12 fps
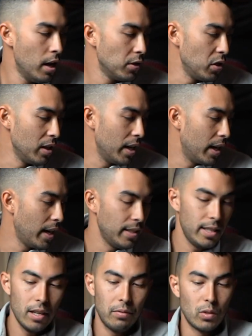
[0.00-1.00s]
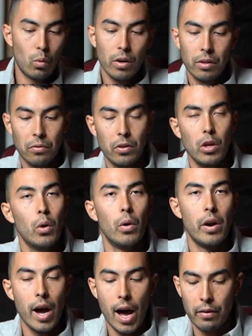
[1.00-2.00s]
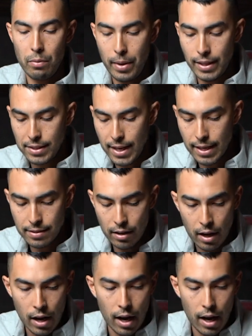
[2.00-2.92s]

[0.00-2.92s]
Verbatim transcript: so you can get an idea if it's worth it for you or not, if it makes sense.